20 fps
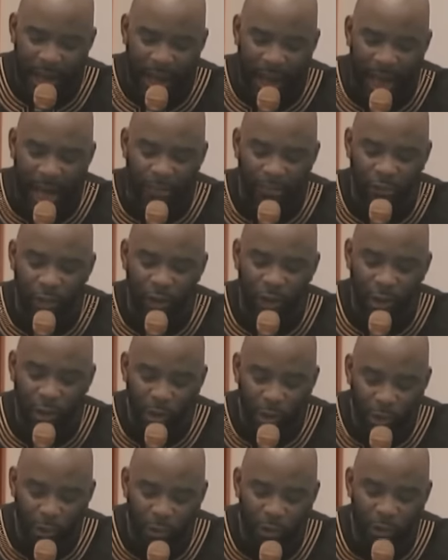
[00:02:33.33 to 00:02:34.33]
And the
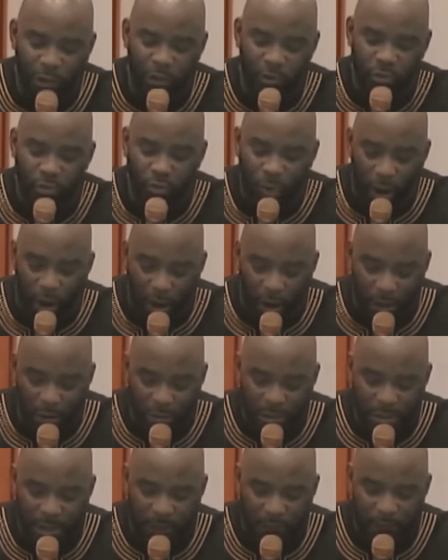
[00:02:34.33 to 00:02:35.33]
Lord
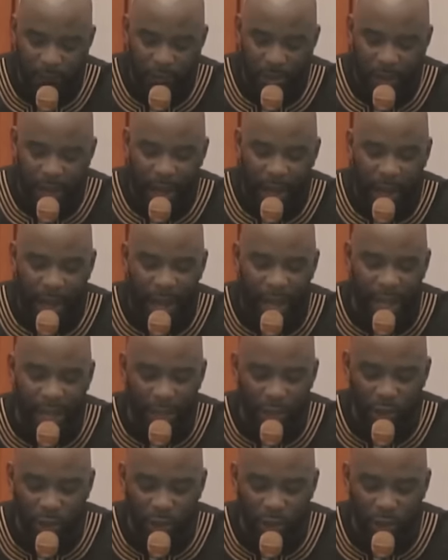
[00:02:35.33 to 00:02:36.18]
wrought a